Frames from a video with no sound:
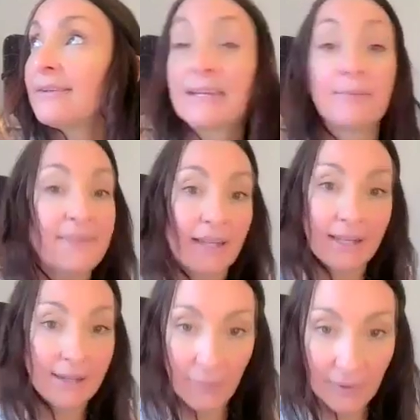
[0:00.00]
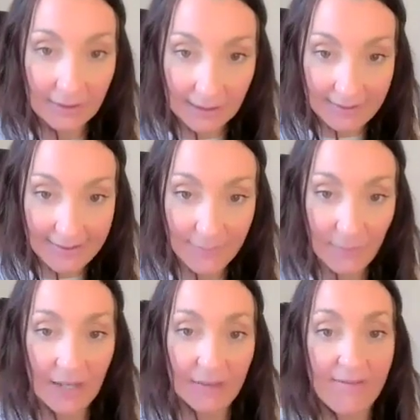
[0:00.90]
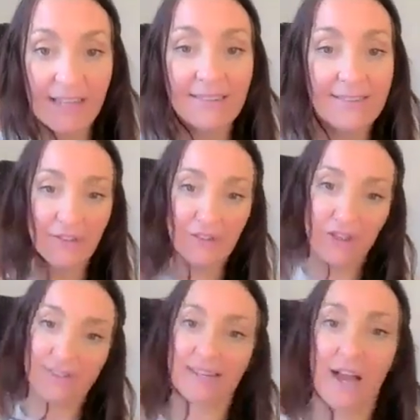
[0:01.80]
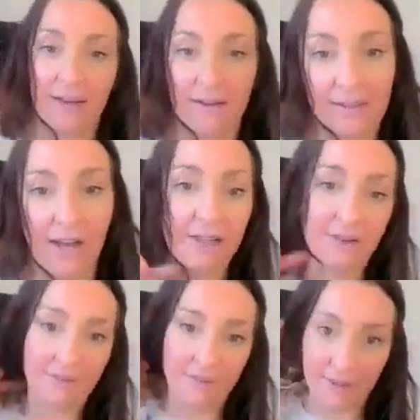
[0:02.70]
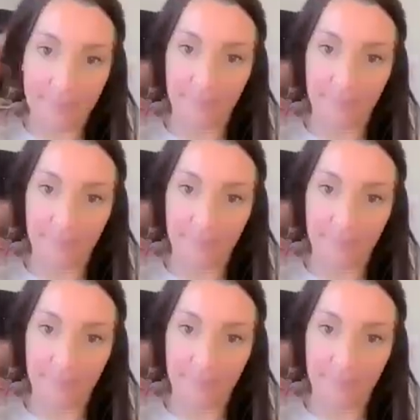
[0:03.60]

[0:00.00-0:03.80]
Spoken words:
deep psychic awareness, where things are just kind of